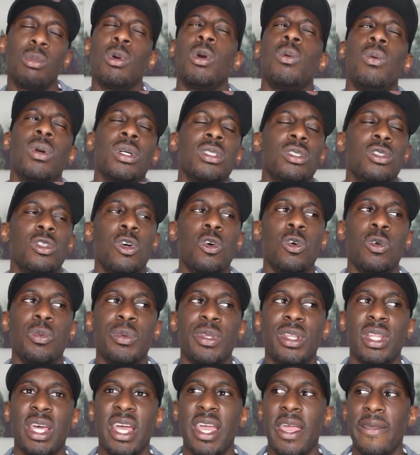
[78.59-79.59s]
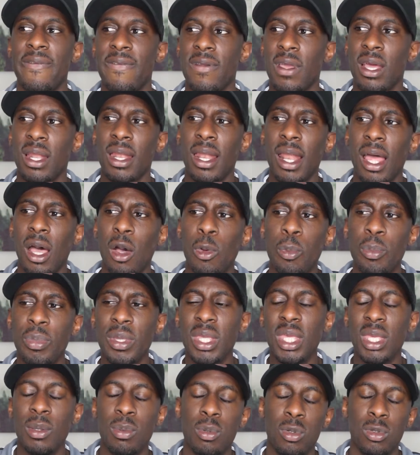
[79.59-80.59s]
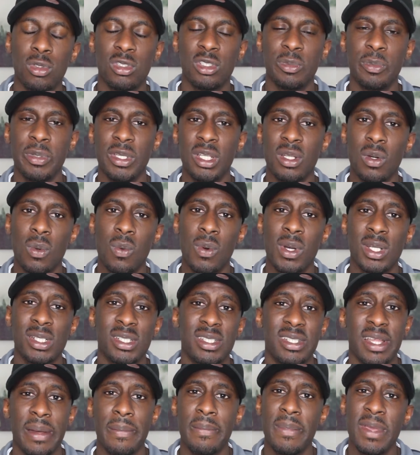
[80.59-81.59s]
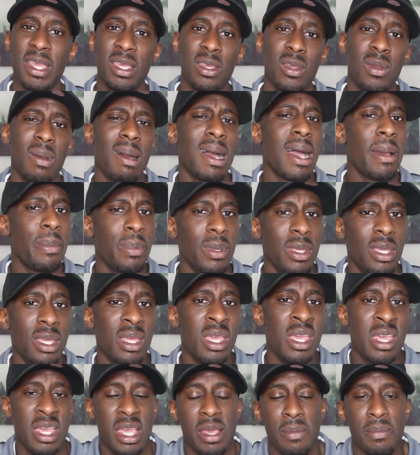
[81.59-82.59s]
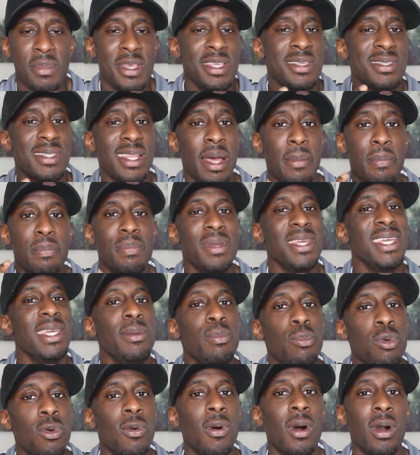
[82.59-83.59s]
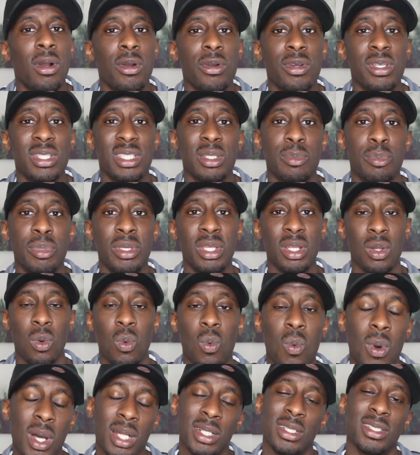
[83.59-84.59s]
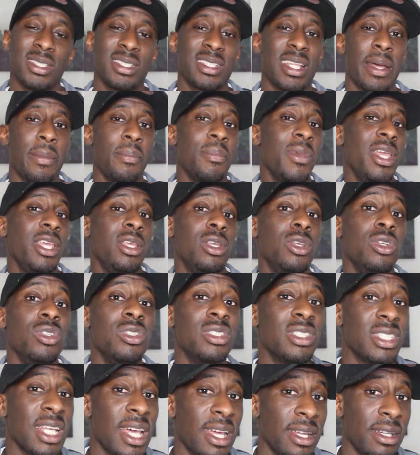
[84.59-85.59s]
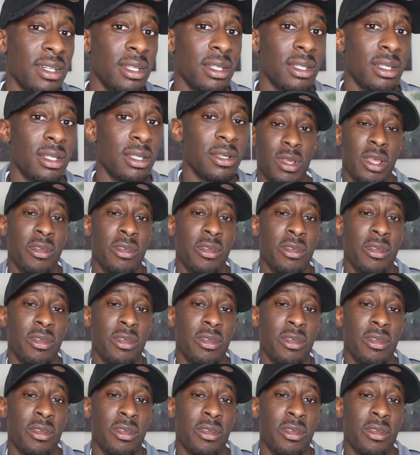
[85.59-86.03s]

Someone once told me that if you allow people to be the ones that make you happy, it means that people are going to be the ones that make you sad.